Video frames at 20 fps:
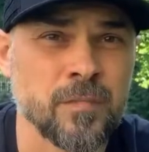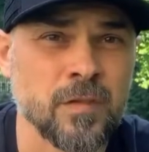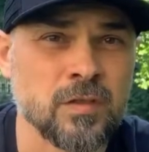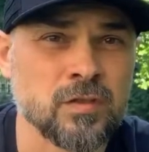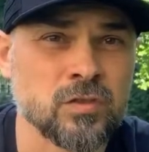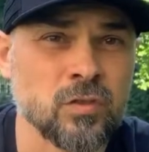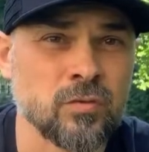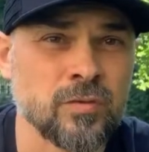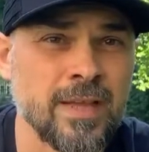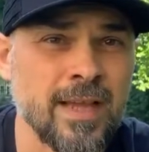
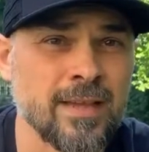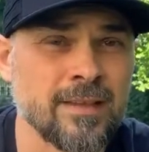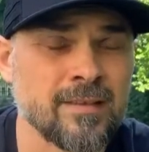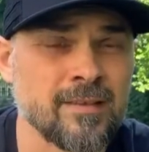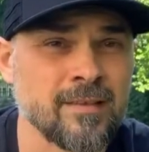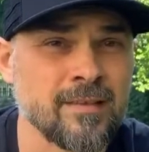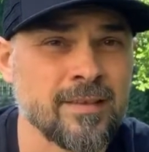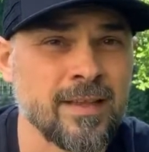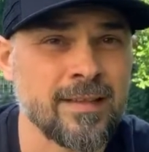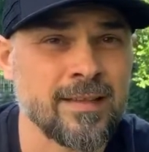So that
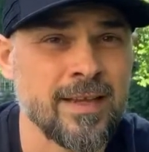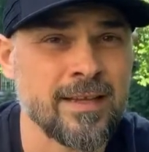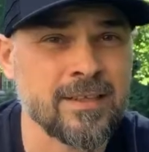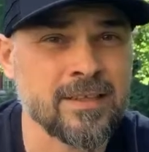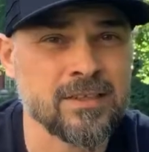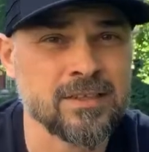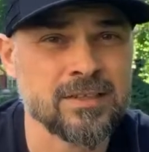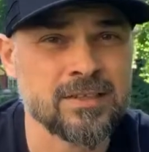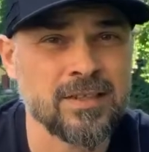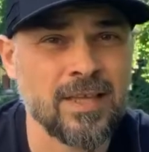
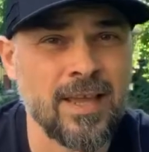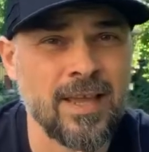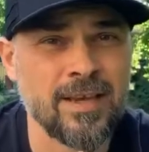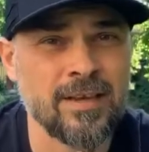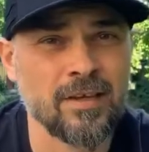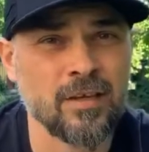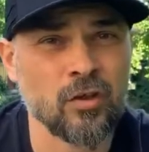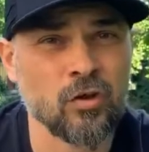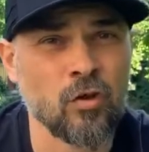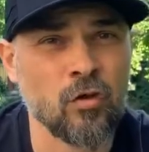
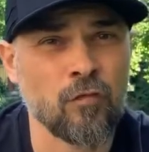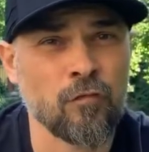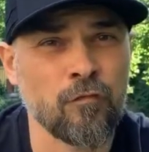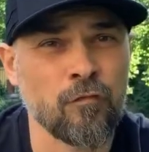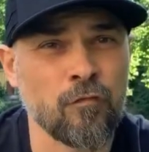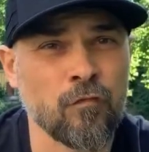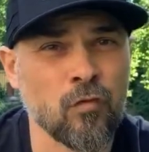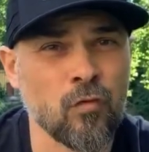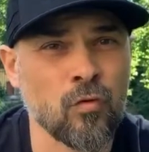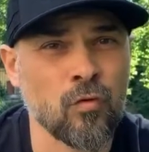understanding of
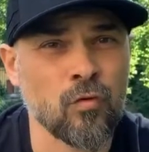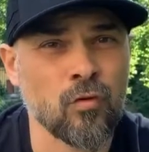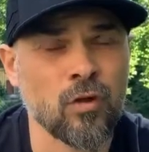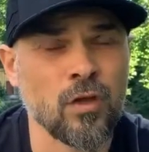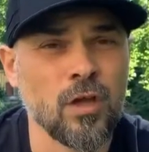full